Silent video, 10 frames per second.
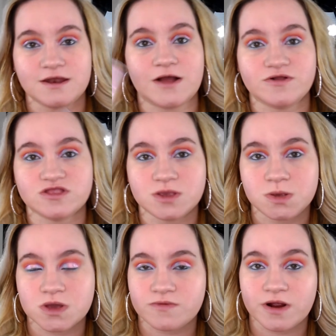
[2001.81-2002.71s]
Now with
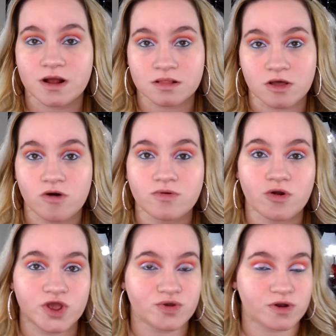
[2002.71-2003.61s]
this you can wear it
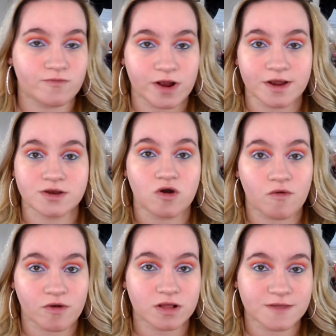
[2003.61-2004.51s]
alone or you can wear it
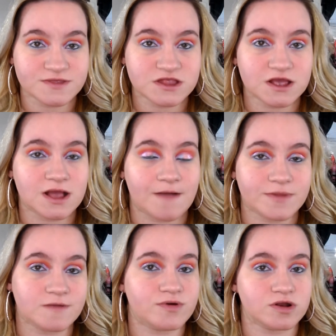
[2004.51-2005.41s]
over a lipstick.
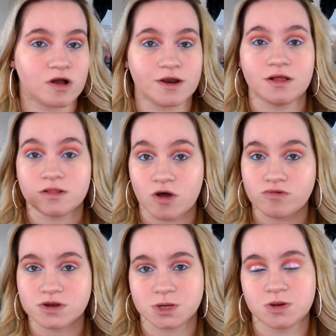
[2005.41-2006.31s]
I'm going to put it on
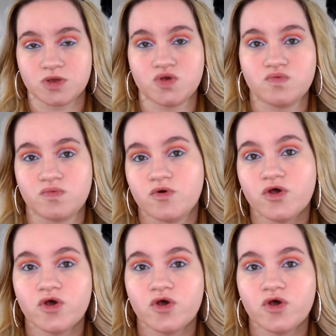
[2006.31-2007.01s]
alone to show you